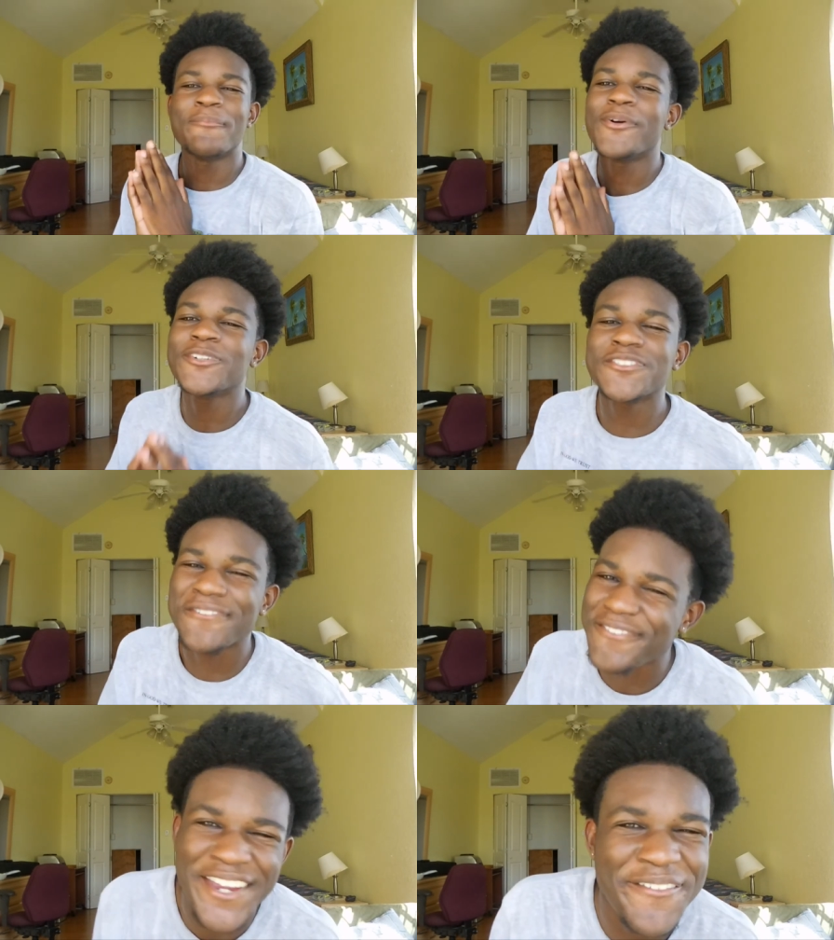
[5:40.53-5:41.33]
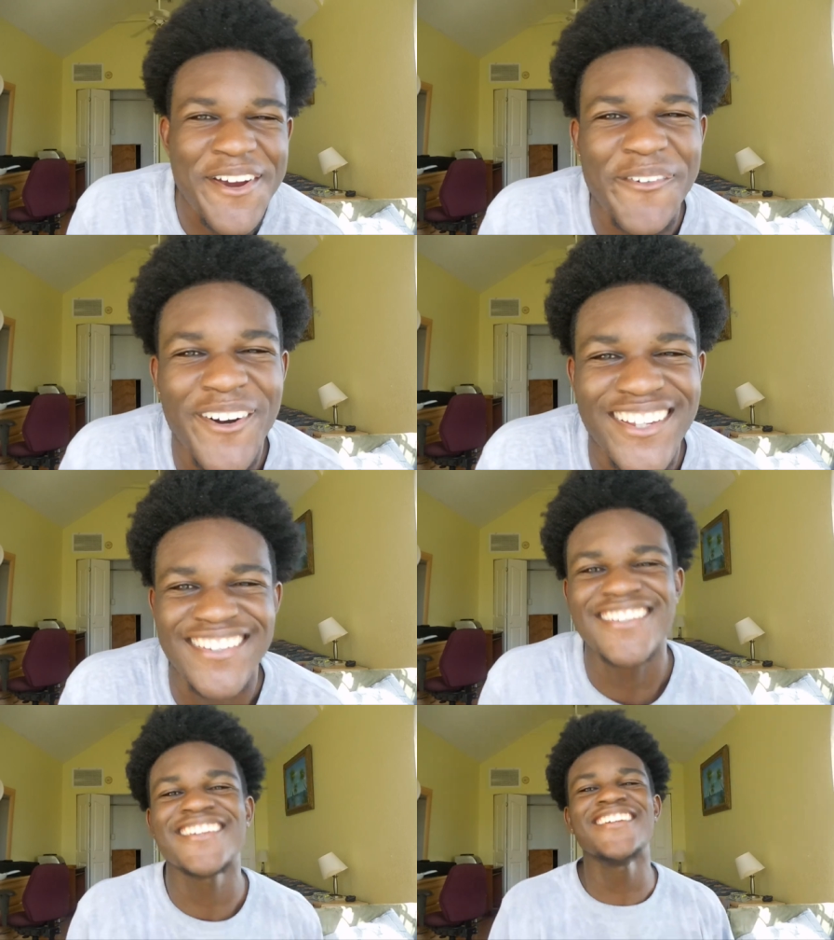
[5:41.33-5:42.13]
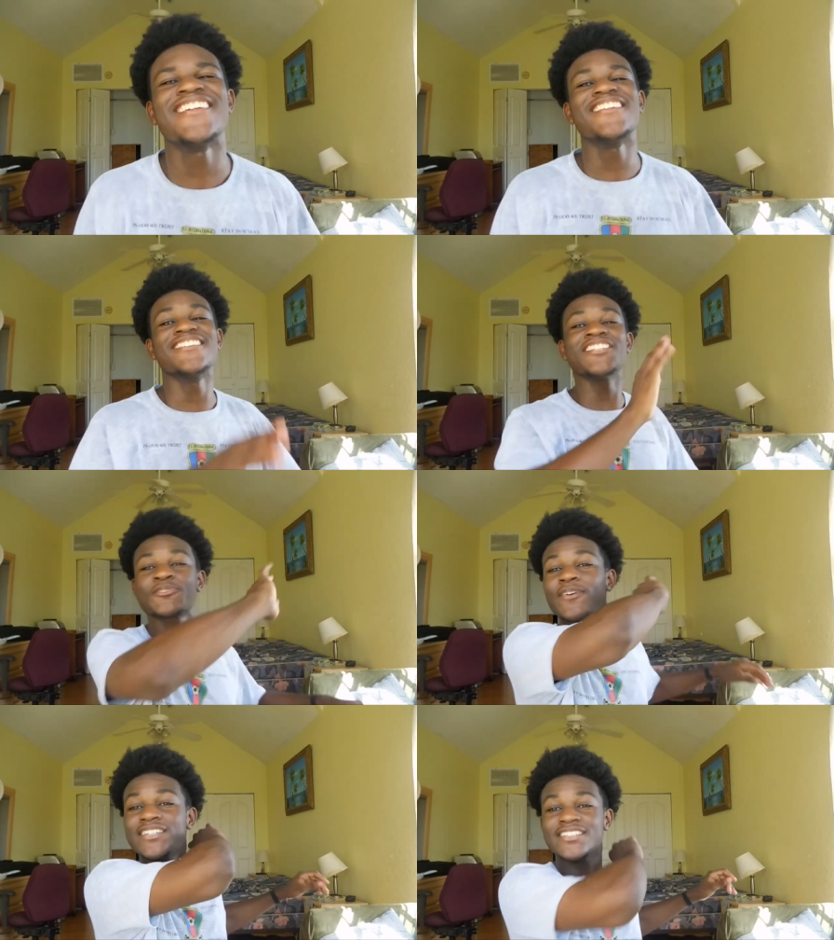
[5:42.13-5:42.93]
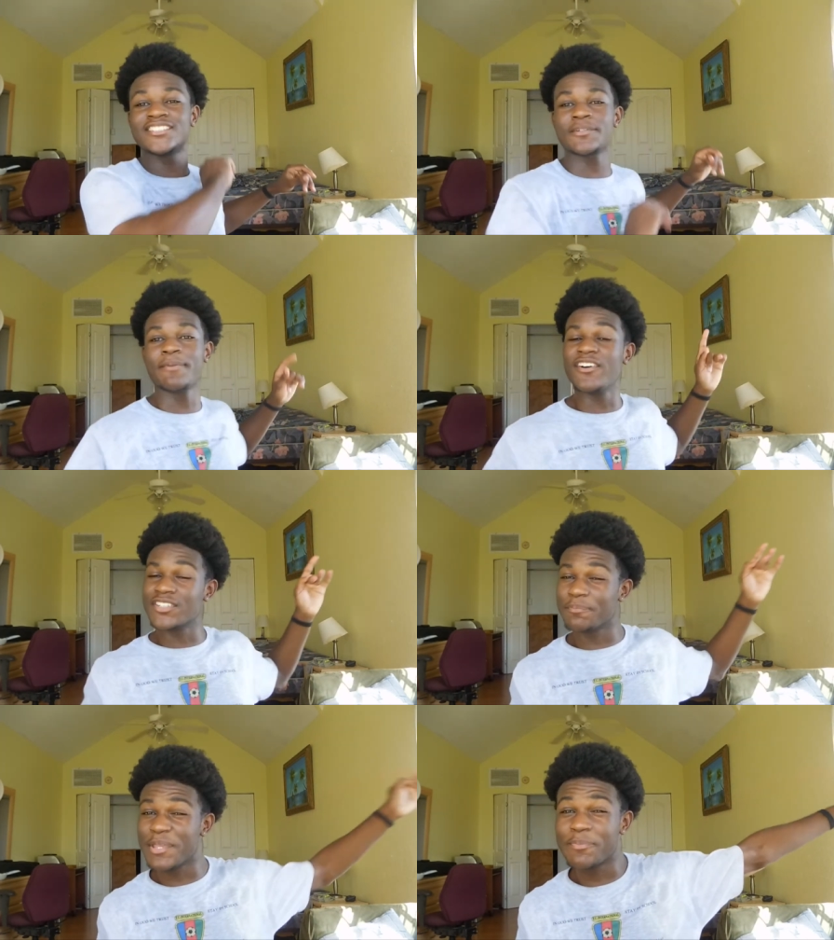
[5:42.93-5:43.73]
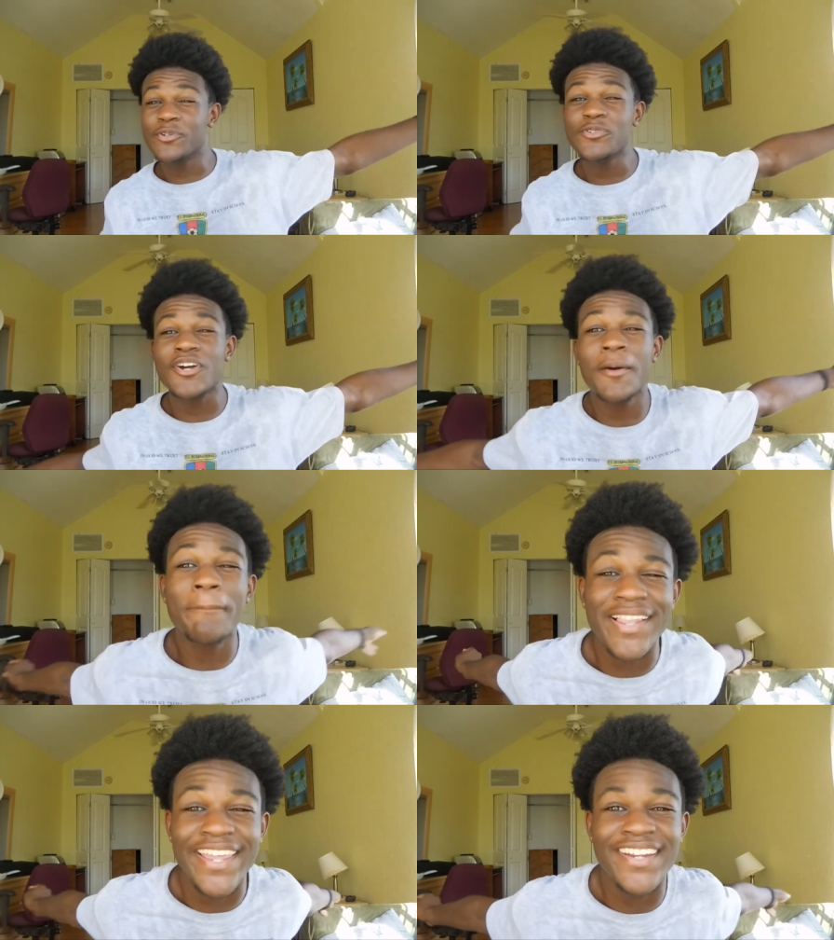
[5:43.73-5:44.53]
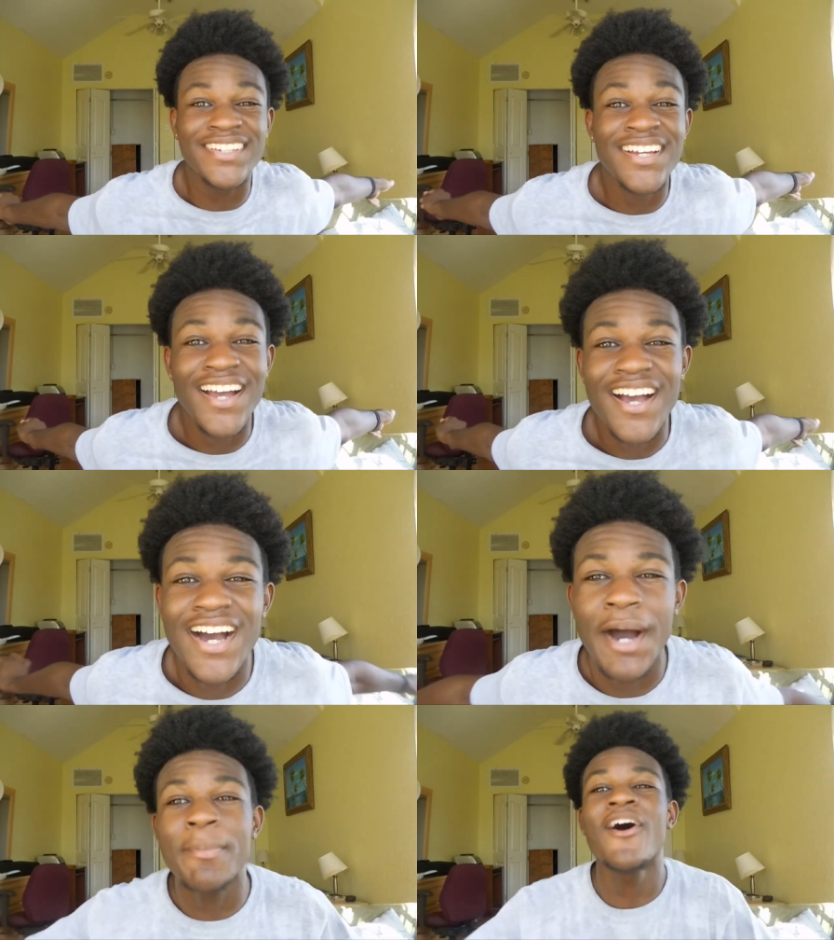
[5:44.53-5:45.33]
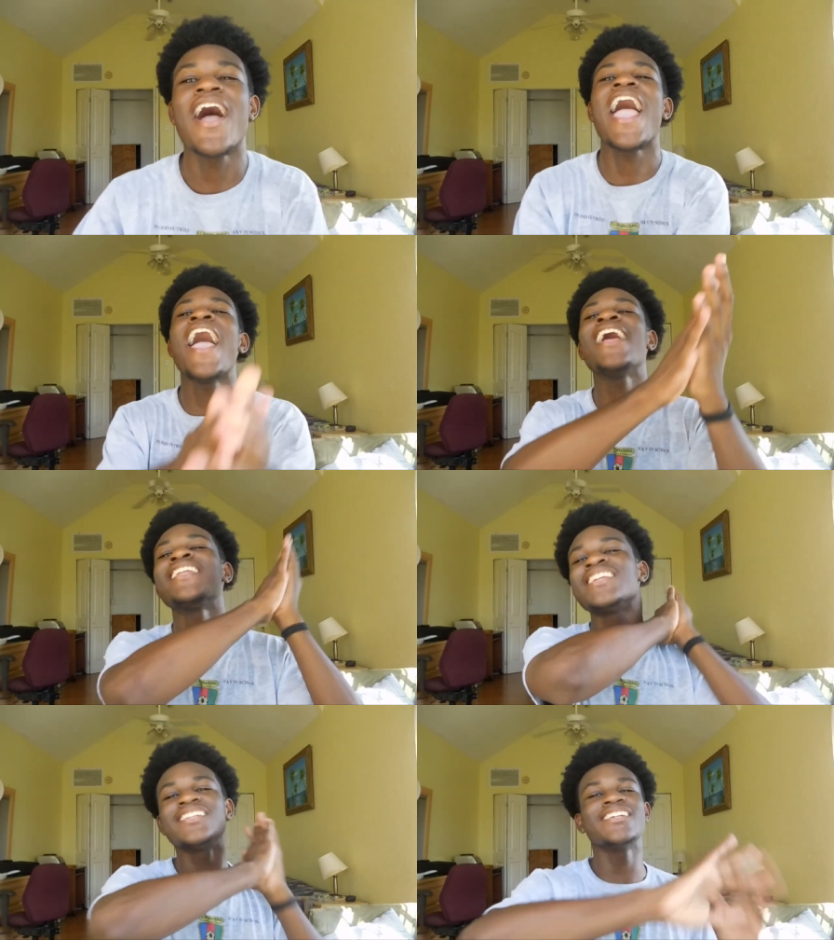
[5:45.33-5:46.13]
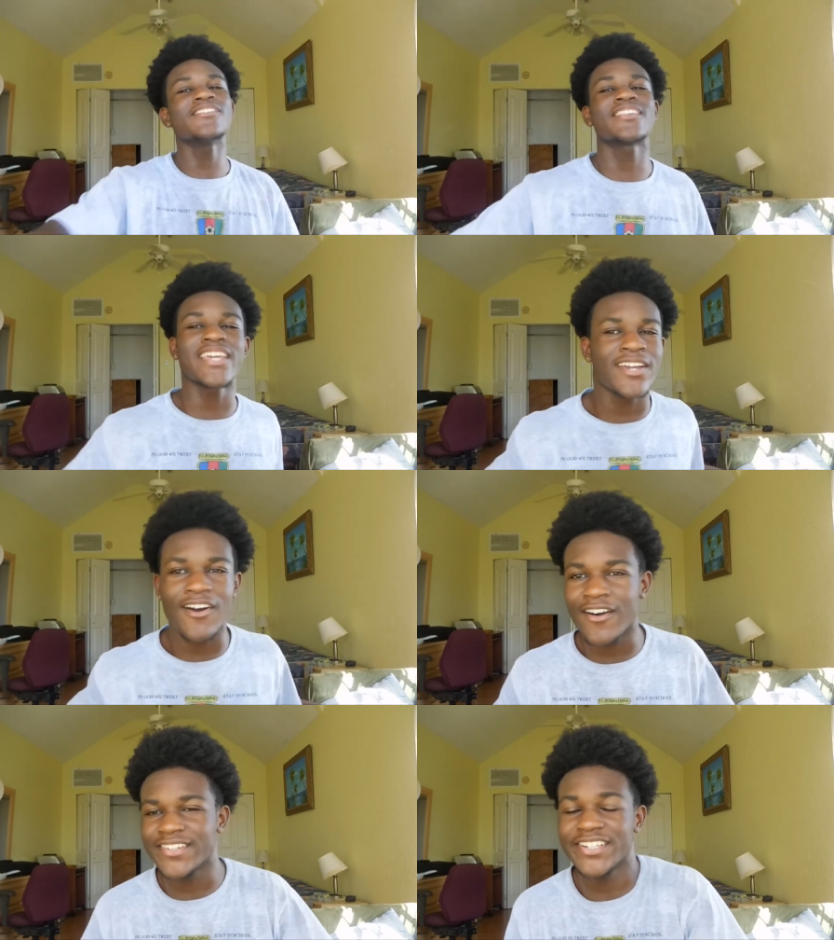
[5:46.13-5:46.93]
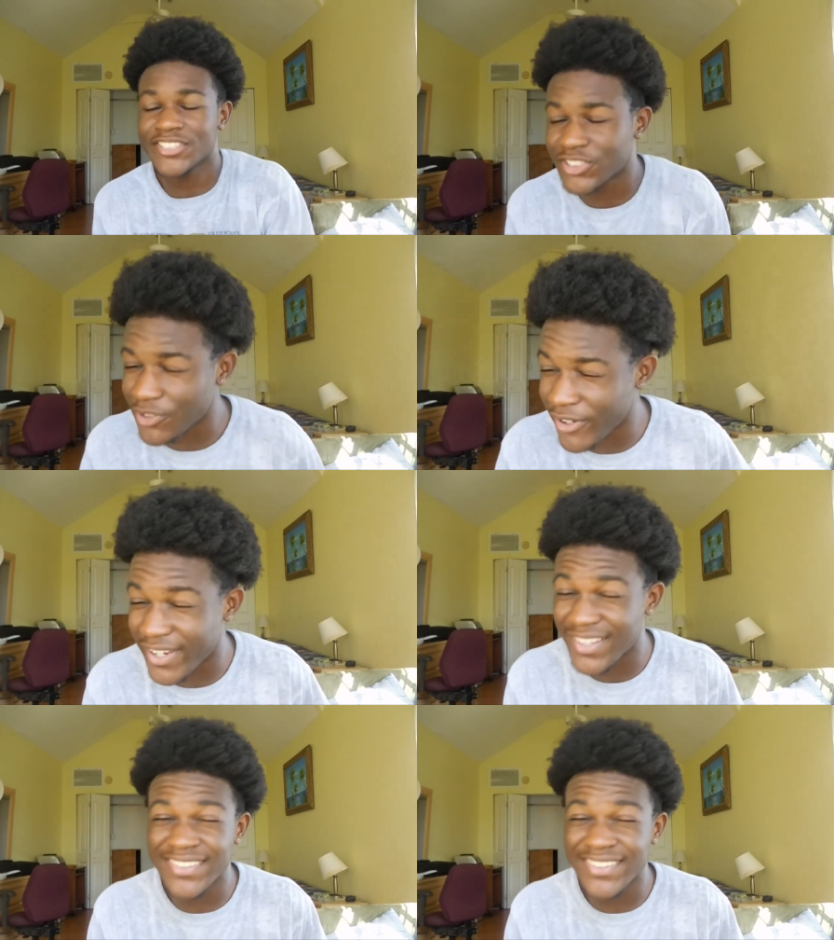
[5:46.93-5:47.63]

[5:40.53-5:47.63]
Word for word: most favorite one. This one is about the people who complain about any little thing on their story.